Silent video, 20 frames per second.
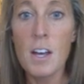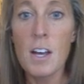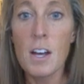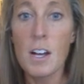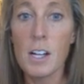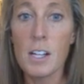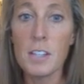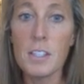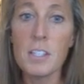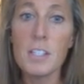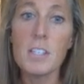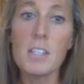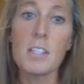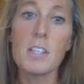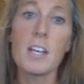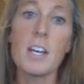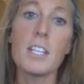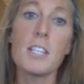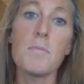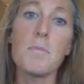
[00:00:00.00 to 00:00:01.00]
On this
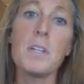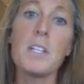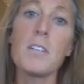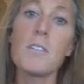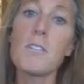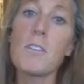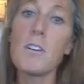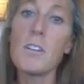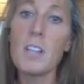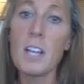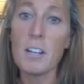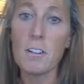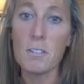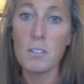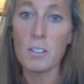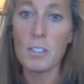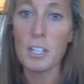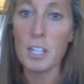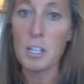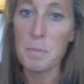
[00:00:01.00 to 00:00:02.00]
slide, the medial
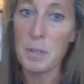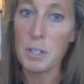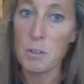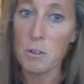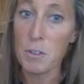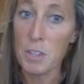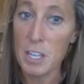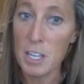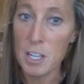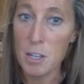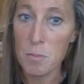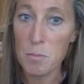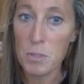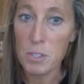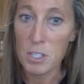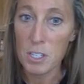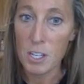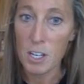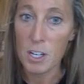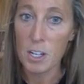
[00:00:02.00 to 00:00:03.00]
collateral ligament, or the
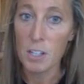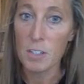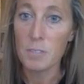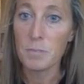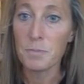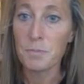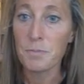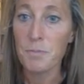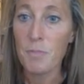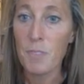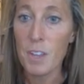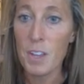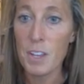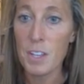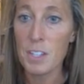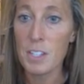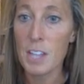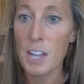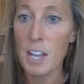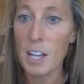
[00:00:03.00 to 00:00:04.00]
MCL,
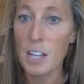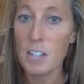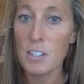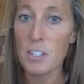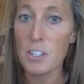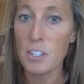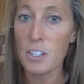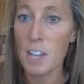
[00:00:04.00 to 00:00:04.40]
is actually